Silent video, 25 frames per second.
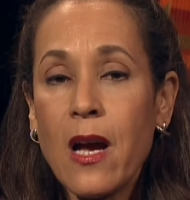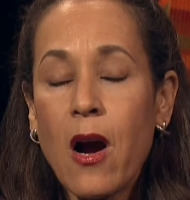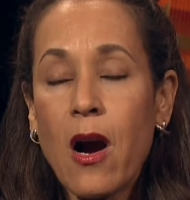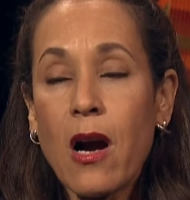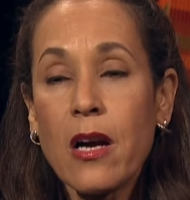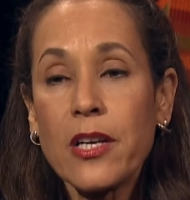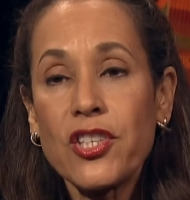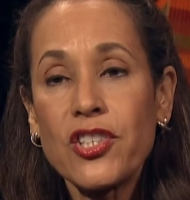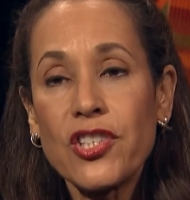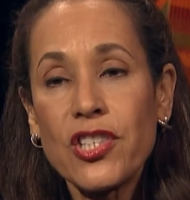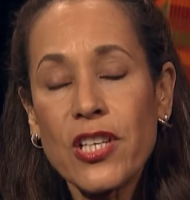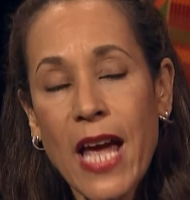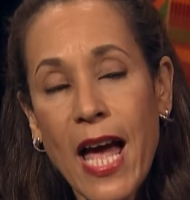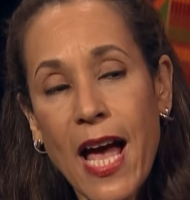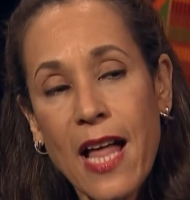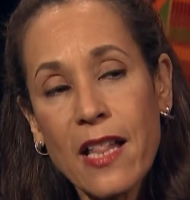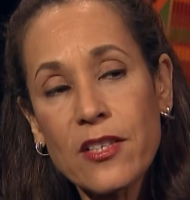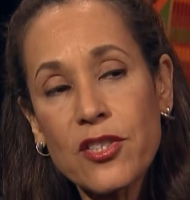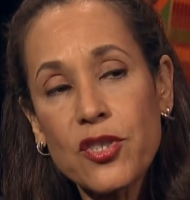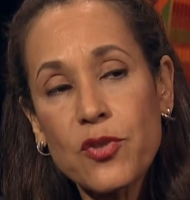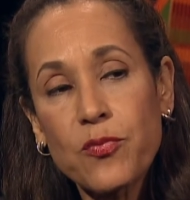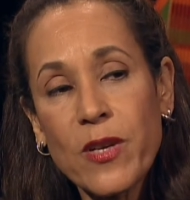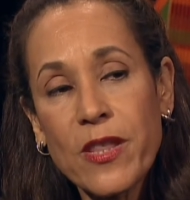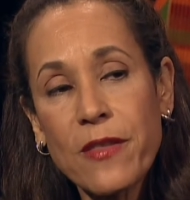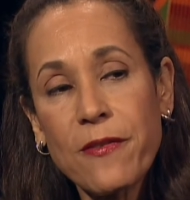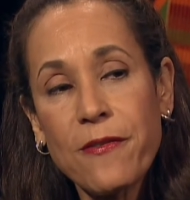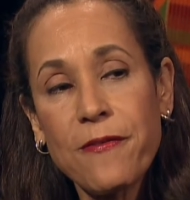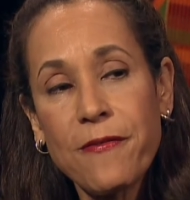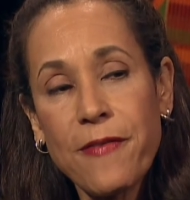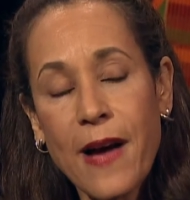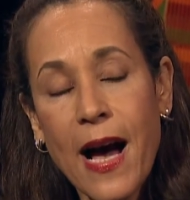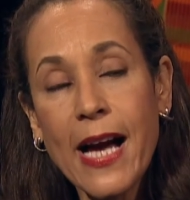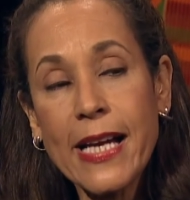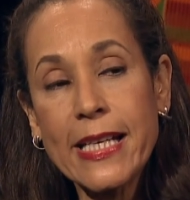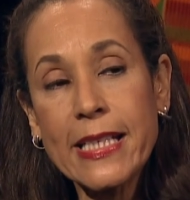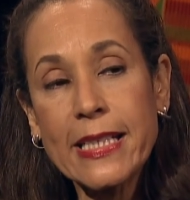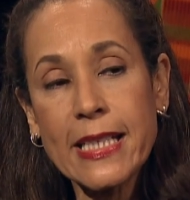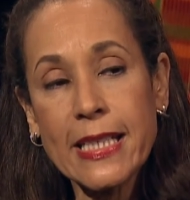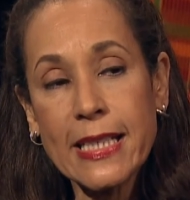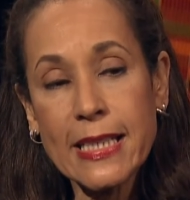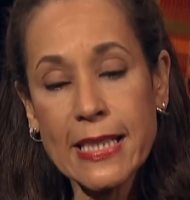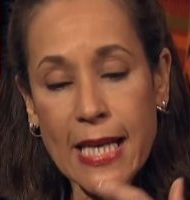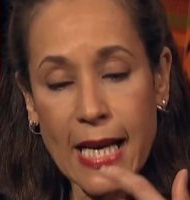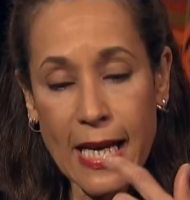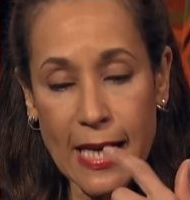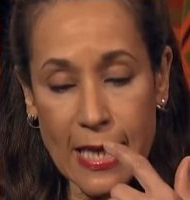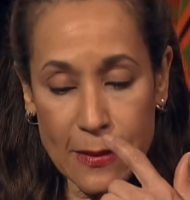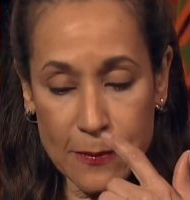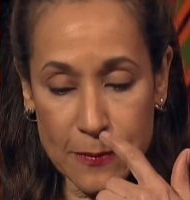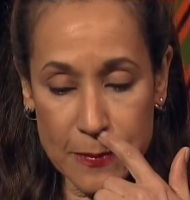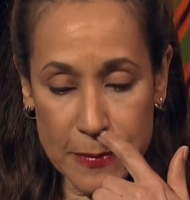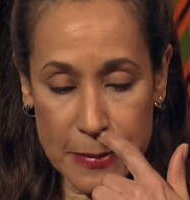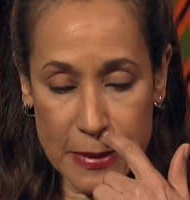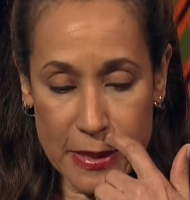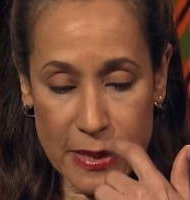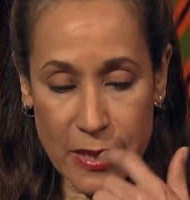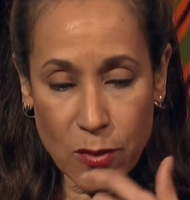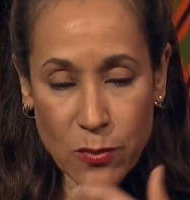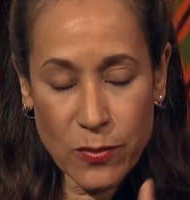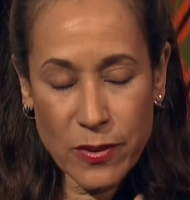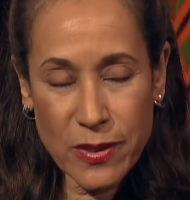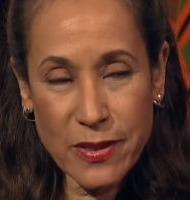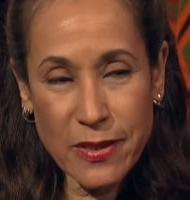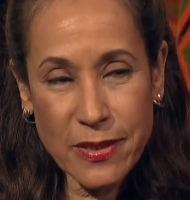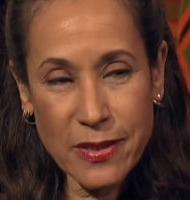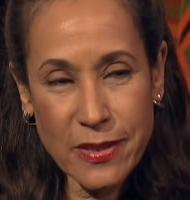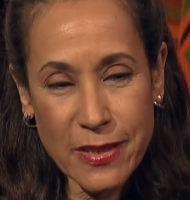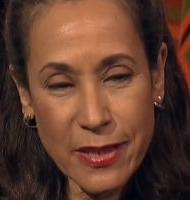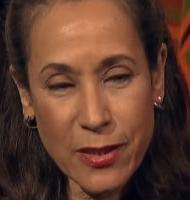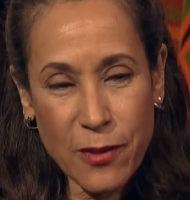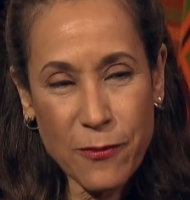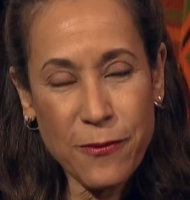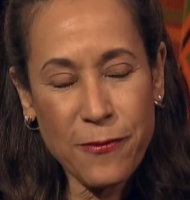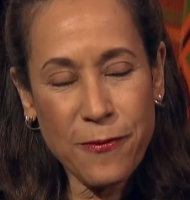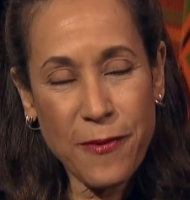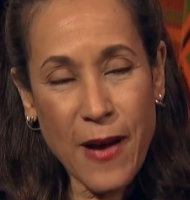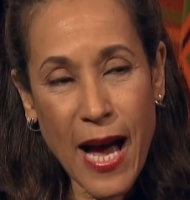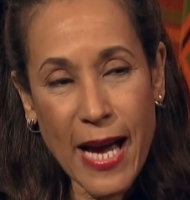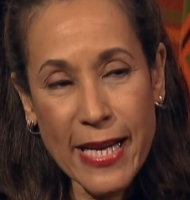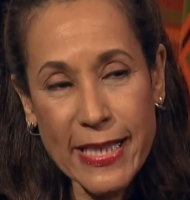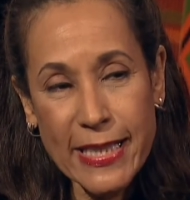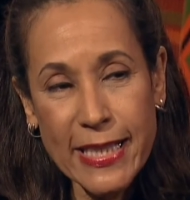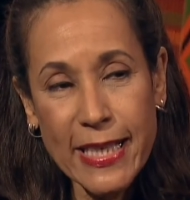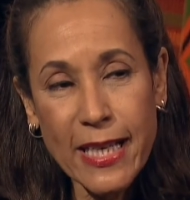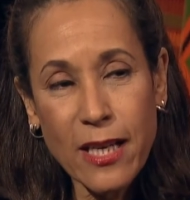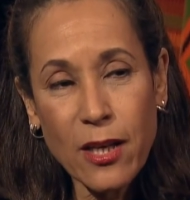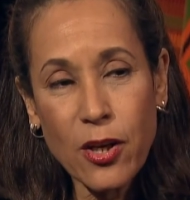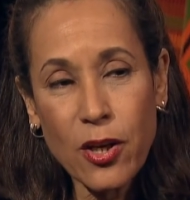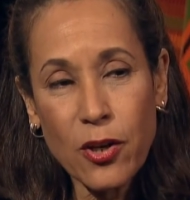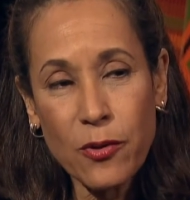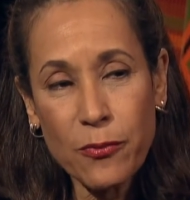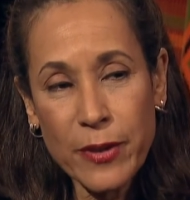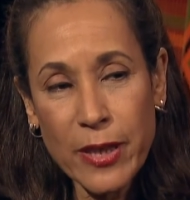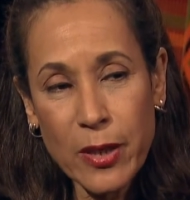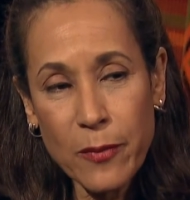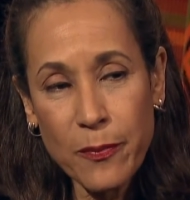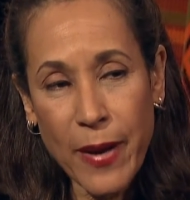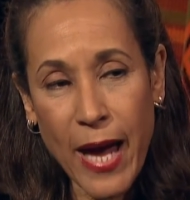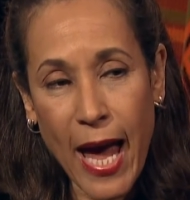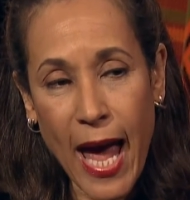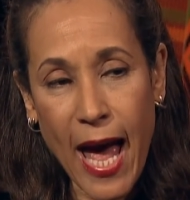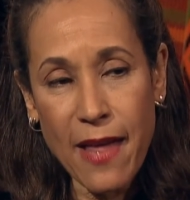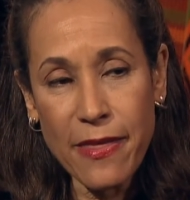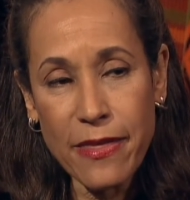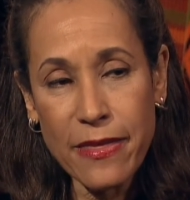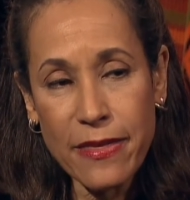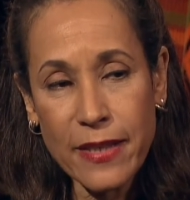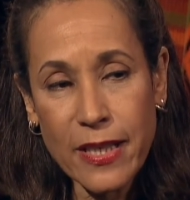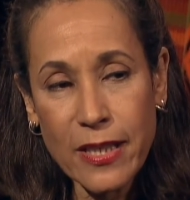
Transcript: are um, challenged with finding, um, you know, you know, finding a career path.